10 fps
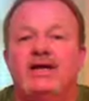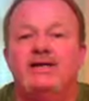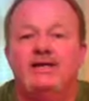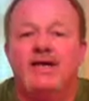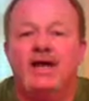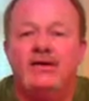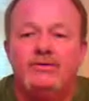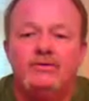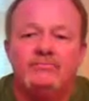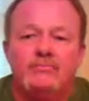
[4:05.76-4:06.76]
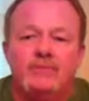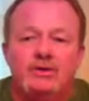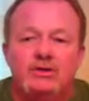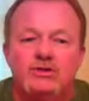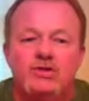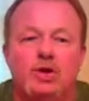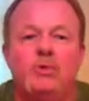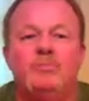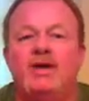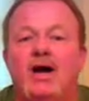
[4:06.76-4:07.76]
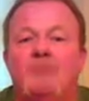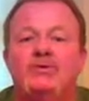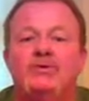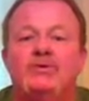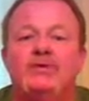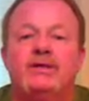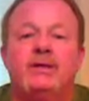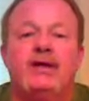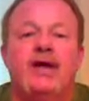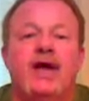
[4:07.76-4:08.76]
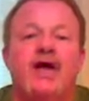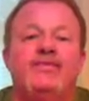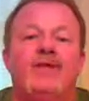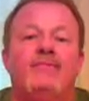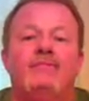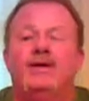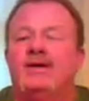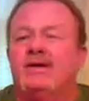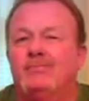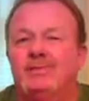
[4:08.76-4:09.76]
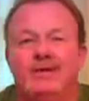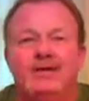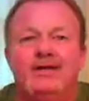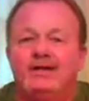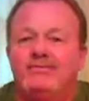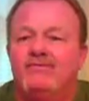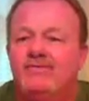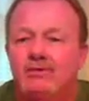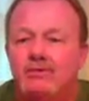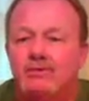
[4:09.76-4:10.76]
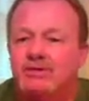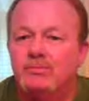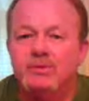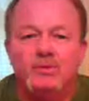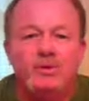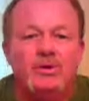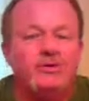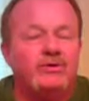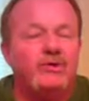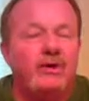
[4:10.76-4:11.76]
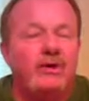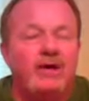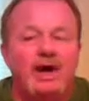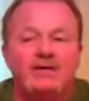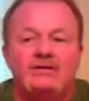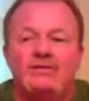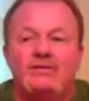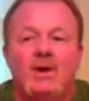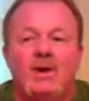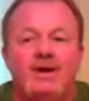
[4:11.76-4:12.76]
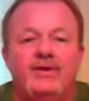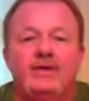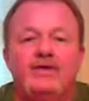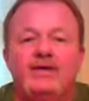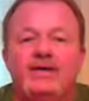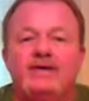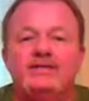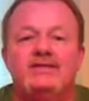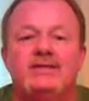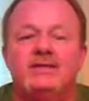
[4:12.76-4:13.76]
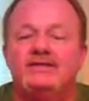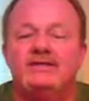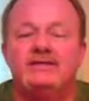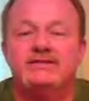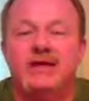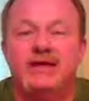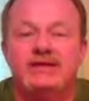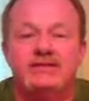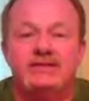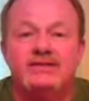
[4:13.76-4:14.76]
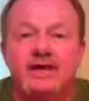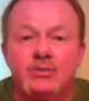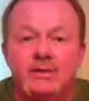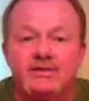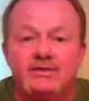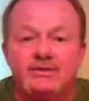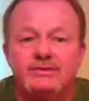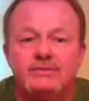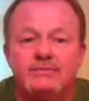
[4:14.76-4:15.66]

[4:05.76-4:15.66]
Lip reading: get together, show them the opportunity, and then be completely confused and bewildered as to why they didn't get it as excited as I was.